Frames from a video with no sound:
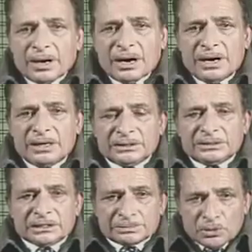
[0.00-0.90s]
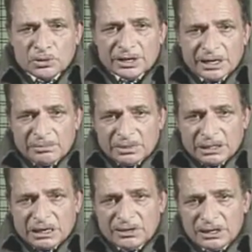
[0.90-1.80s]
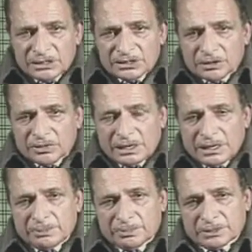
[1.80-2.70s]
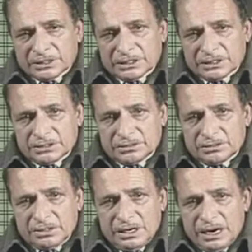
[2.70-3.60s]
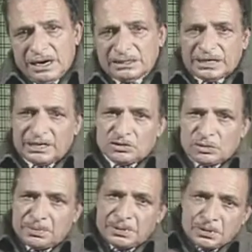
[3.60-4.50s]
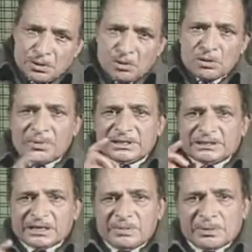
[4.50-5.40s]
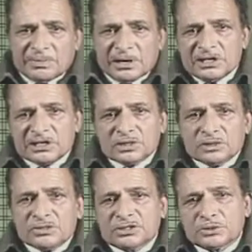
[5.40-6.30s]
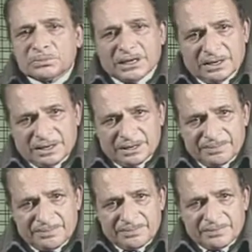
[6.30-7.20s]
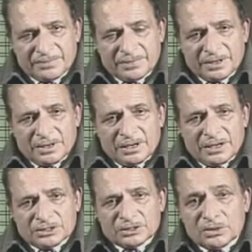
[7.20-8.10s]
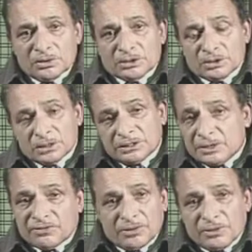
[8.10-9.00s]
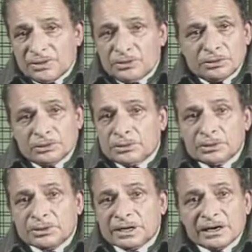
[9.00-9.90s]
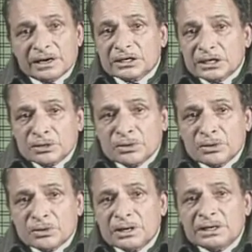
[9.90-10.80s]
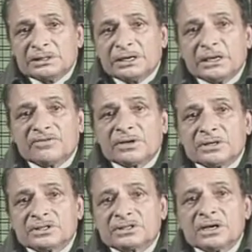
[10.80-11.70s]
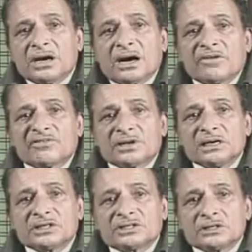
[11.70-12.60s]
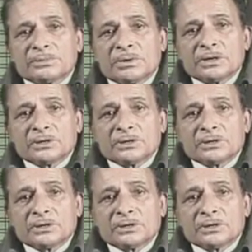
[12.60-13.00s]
And that program governs your life process. And then you will be known by the type of religion to which you belong. So therefore, you cannot ignore the influence of religion upon